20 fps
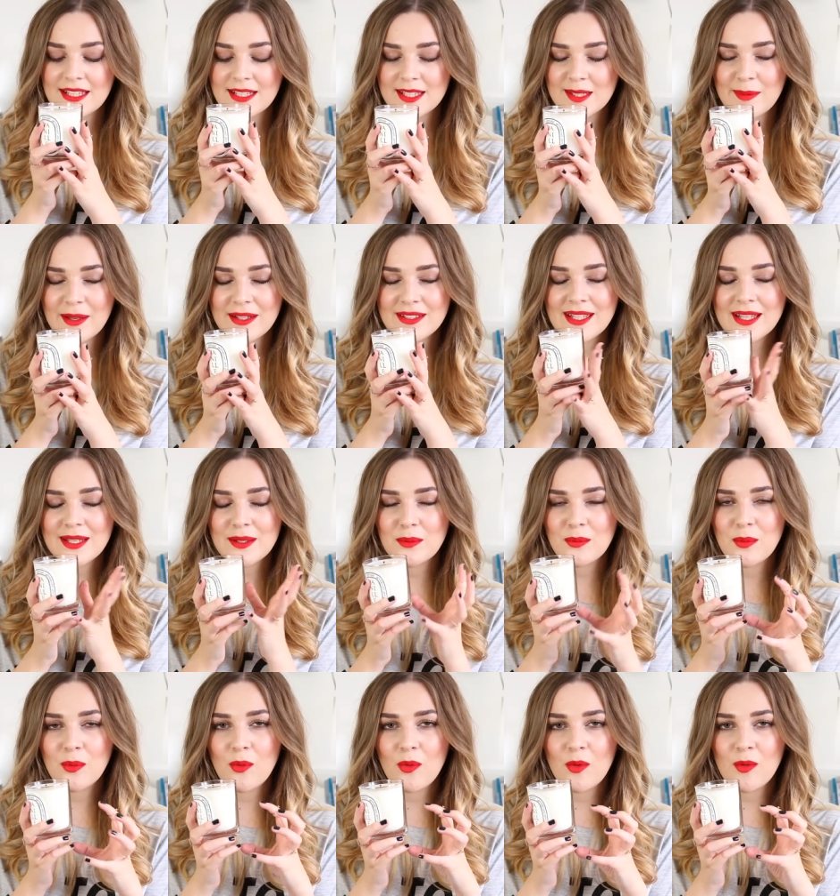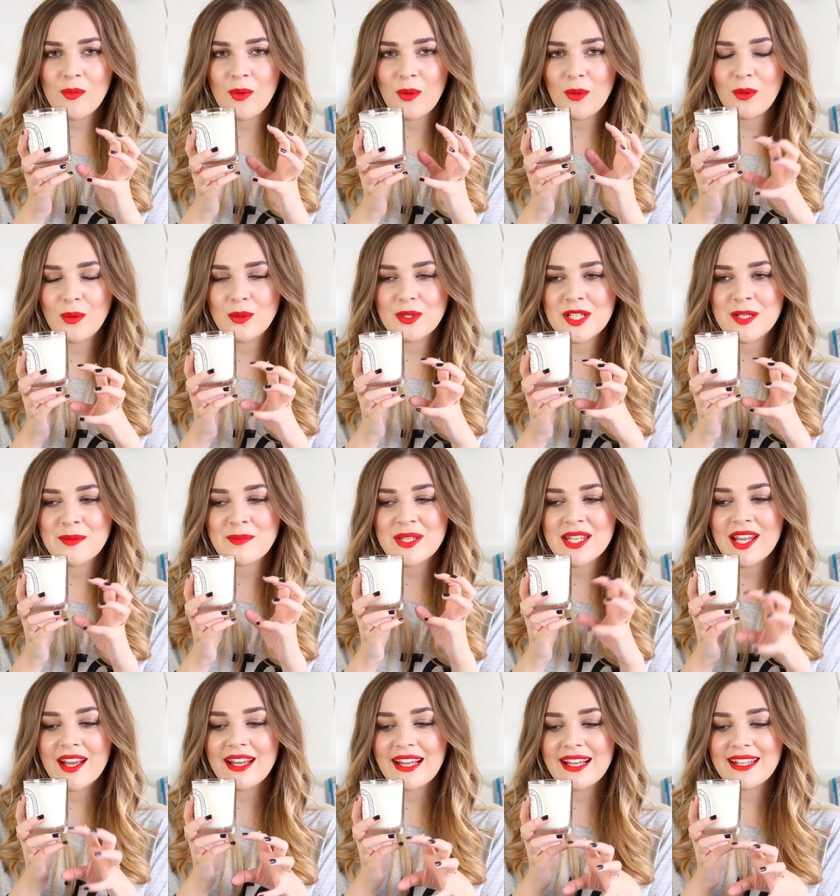It just smells like warm autumn
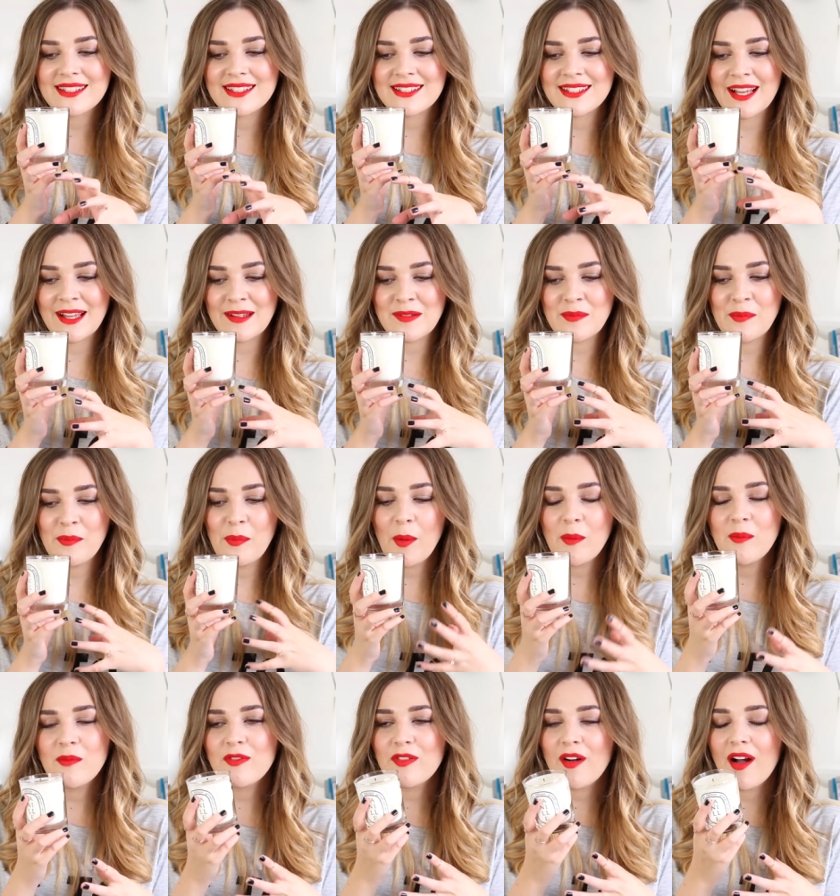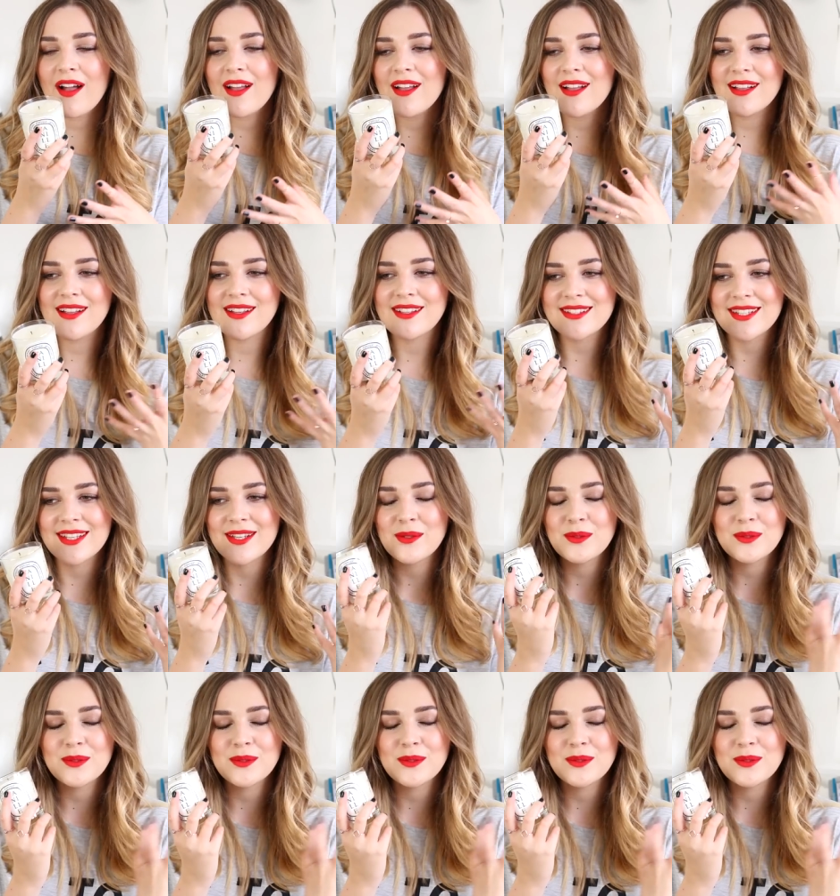nights and bonfires and